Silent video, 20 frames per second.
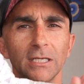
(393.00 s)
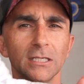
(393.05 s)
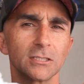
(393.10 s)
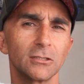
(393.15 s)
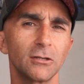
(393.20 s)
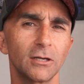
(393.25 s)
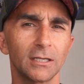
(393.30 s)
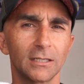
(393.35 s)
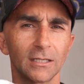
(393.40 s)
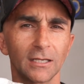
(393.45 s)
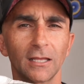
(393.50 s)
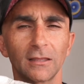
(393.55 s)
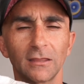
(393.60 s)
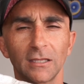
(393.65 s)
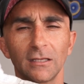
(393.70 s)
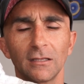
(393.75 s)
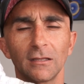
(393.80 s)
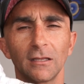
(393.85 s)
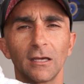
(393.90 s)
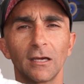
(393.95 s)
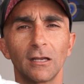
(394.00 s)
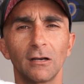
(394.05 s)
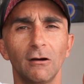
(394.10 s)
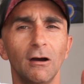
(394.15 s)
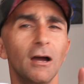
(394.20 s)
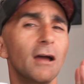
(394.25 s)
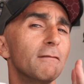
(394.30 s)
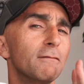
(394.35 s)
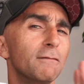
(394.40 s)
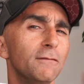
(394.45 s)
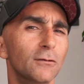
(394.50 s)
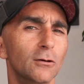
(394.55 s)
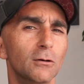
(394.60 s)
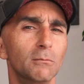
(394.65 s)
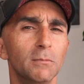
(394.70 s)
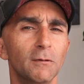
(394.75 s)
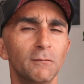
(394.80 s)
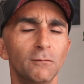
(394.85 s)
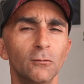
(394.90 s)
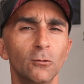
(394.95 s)
is like nothing that I have
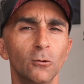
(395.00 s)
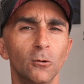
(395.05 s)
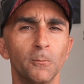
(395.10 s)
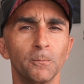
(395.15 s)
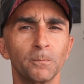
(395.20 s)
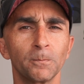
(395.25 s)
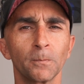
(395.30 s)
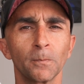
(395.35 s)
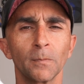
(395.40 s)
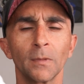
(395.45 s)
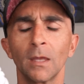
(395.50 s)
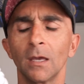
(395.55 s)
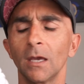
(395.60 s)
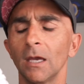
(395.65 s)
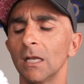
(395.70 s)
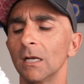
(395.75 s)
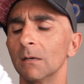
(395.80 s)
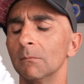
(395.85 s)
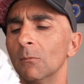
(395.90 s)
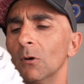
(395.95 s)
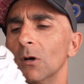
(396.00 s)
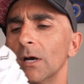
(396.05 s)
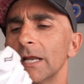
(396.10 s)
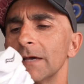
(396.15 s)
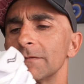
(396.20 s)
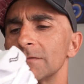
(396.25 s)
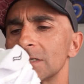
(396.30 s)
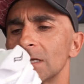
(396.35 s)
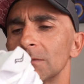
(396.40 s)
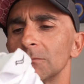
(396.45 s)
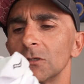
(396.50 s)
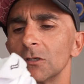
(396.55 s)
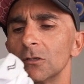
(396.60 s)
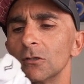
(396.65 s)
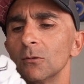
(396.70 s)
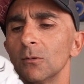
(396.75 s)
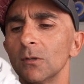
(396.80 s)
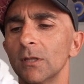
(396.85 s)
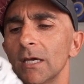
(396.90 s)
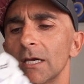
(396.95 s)
felt before. And it might have something to
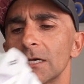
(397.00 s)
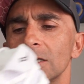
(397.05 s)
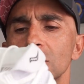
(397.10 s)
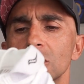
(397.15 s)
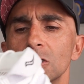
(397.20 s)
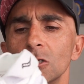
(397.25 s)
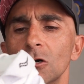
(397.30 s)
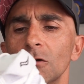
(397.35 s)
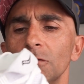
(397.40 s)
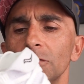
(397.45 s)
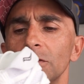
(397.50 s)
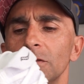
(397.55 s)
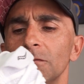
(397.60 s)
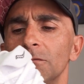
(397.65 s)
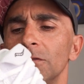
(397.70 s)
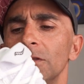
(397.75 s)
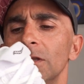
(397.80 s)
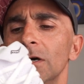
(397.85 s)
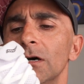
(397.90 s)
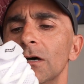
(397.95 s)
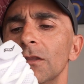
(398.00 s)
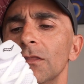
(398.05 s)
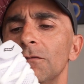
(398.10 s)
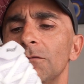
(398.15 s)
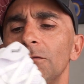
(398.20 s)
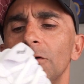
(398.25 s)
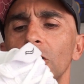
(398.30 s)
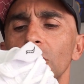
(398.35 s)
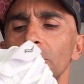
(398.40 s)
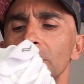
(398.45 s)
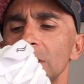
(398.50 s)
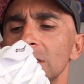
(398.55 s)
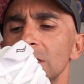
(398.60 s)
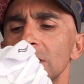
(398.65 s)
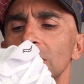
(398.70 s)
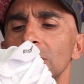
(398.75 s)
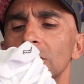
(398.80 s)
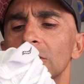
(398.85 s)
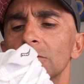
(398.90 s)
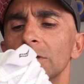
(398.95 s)
do with how soft the foam is
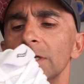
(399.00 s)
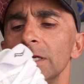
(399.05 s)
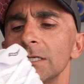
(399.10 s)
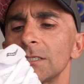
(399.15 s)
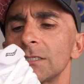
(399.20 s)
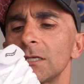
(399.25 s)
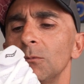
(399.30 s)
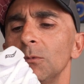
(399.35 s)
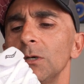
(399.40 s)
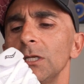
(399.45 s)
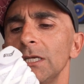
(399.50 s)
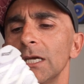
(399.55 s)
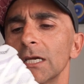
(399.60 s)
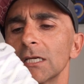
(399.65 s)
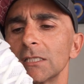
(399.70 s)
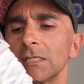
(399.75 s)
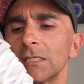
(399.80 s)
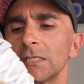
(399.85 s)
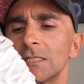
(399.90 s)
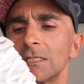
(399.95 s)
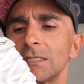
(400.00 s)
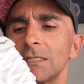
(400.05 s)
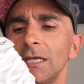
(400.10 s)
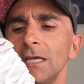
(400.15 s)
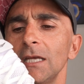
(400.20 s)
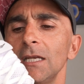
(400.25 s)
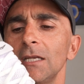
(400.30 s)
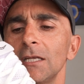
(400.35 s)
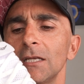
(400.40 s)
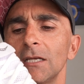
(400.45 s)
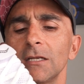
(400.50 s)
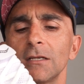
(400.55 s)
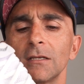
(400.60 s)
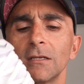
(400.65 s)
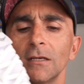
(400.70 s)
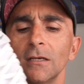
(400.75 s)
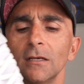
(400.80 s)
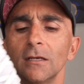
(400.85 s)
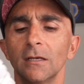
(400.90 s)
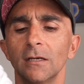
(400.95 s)
in the rear. So when you actually stand in it,
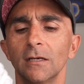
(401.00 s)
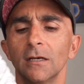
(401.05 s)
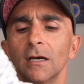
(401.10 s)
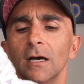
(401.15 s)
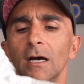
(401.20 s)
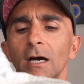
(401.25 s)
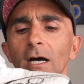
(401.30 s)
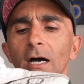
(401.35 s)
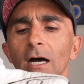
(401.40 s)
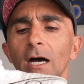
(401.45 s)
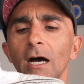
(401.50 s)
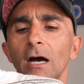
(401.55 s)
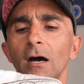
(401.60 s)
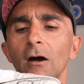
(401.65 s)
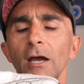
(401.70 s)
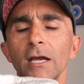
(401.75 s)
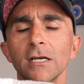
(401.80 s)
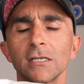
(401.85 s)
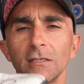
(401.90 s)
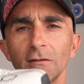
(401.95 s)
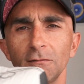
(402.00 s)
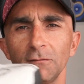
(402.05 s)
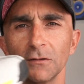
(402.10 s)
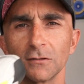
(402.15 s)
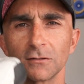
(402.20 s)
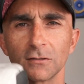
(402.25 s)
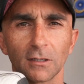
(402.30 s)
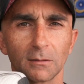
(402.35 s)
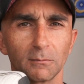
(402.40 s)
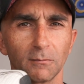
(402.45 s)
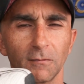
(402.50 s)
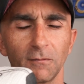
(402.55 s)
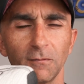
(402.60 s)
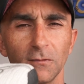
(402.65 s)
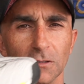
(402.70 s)
I actually feels like